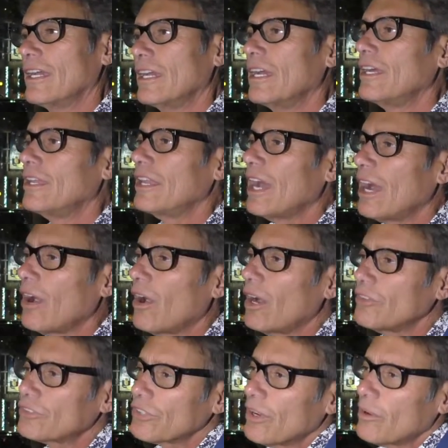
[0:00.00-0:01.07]
And now,
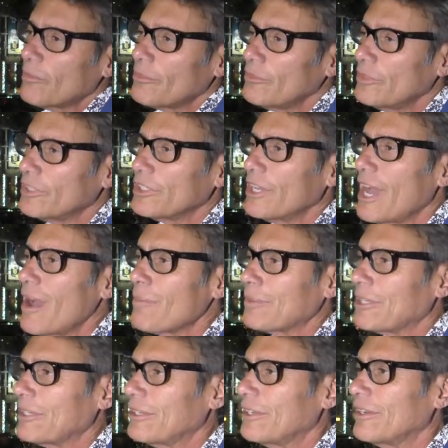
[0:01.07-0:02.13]
so I'm really happy.
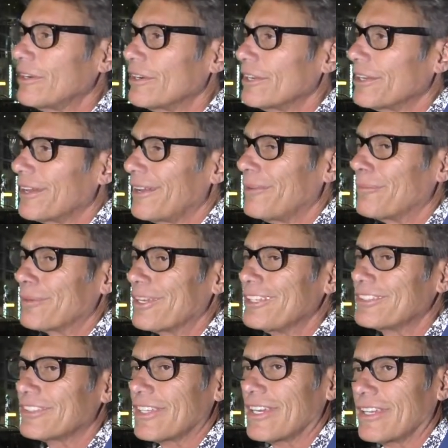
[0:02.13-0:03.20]
You know, I, I
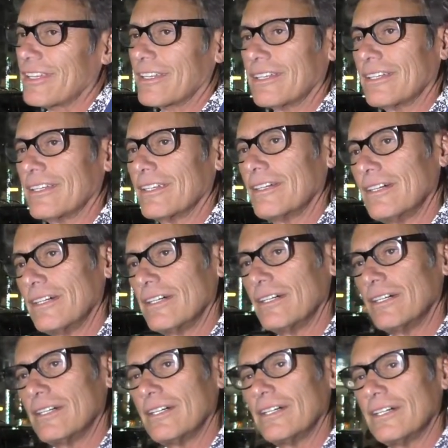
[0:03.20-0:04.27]
embrace that. That's
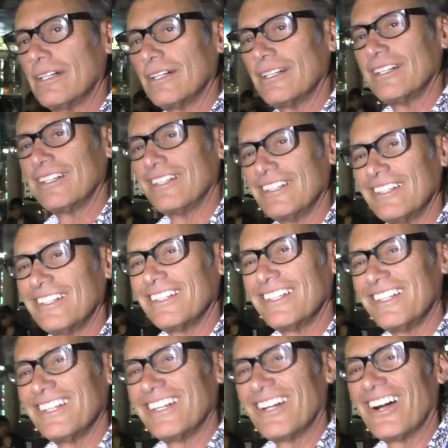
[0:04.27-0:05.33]
awesome, man. Well, hey,
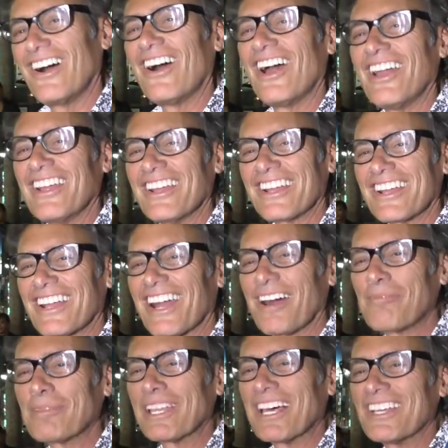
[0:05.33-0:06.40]
thank you. I appreciate right. it. You have God
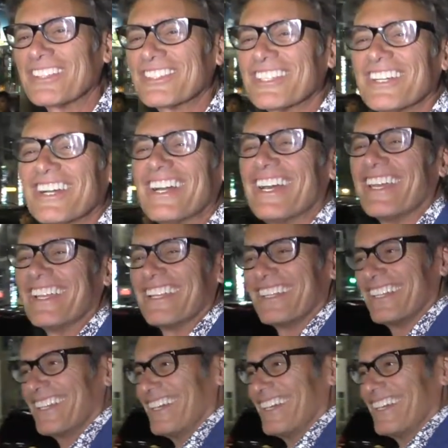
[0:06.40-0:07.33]
a good bless. night. All right.